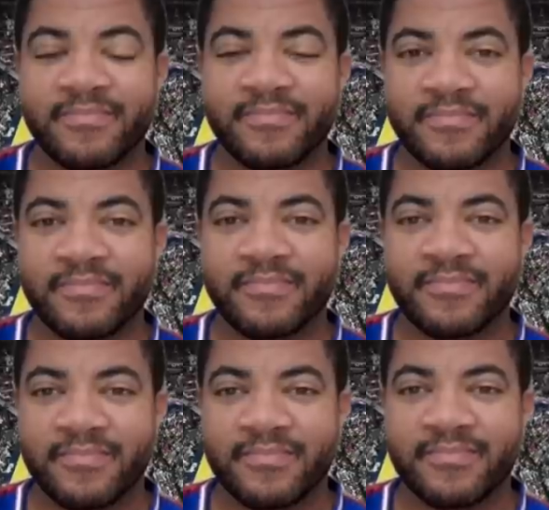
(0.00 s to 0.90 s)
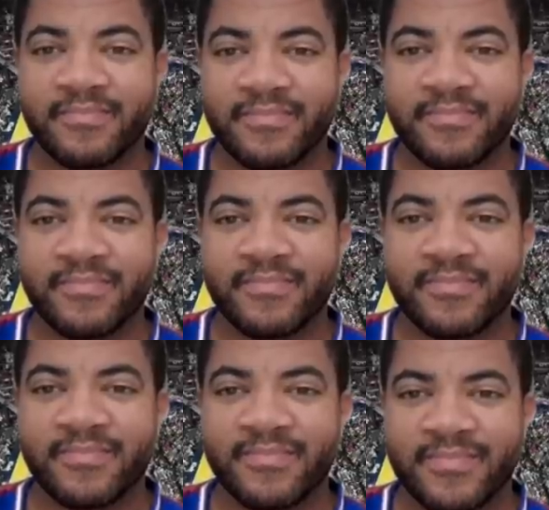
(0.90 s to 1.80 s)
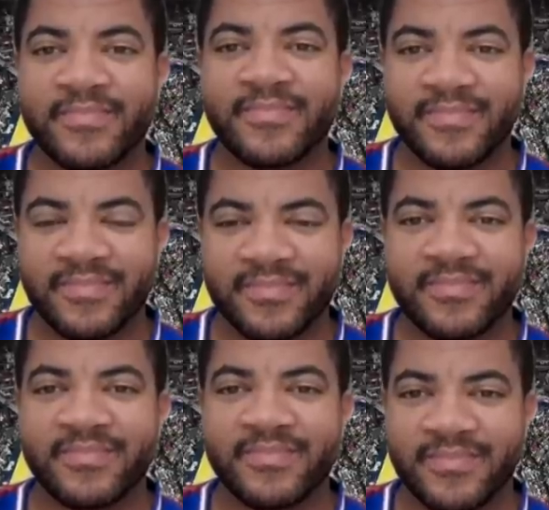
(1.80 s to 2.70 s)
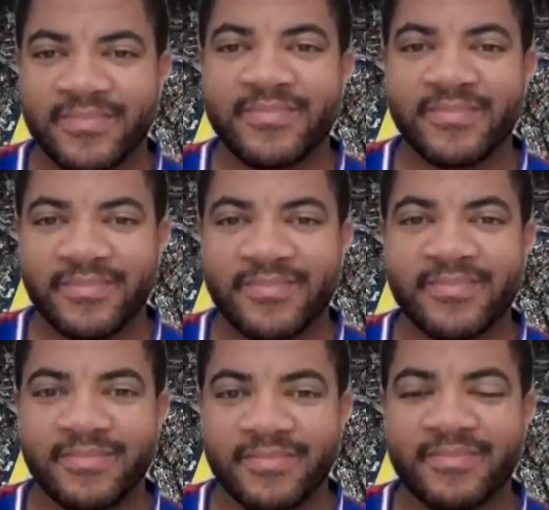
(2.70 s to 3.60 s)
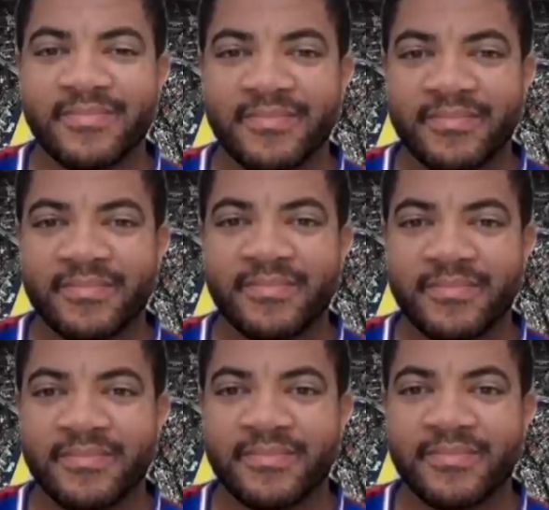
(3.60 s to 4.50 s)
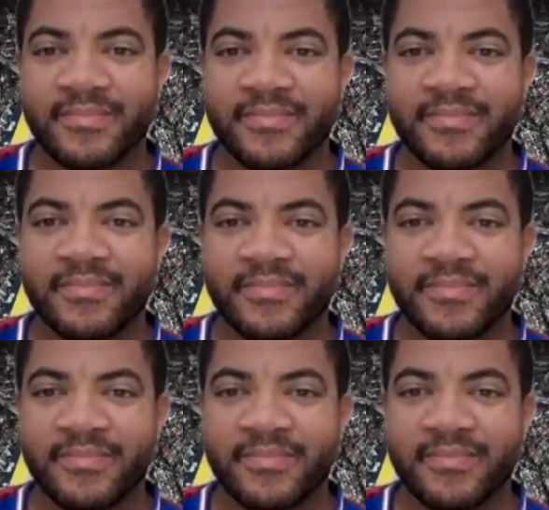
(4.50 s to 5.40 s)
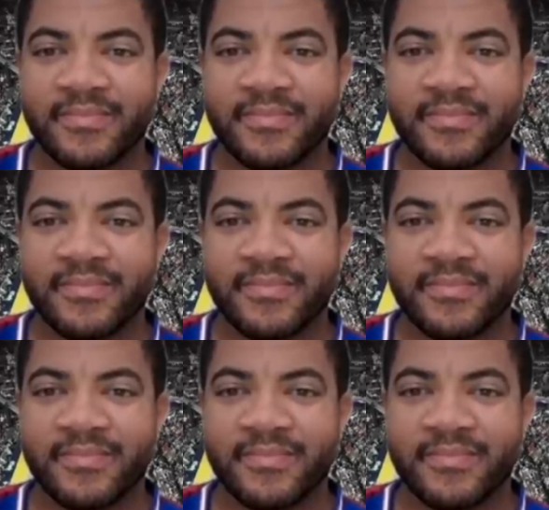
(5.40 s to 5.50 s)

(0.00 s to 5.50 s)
No words are spoken by the person on screen.